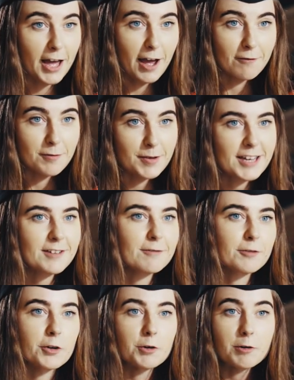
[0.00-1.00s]
there for me
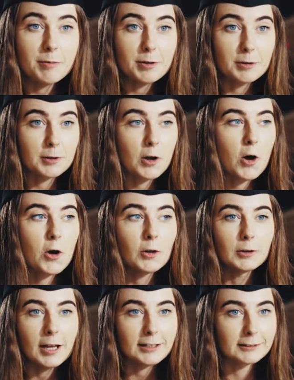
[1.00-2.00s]
through criminal
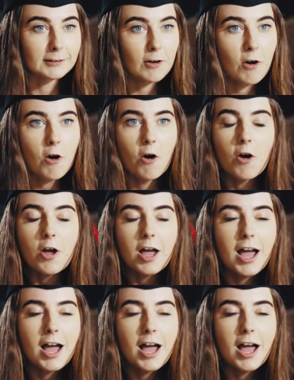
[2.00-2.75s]
law, land law,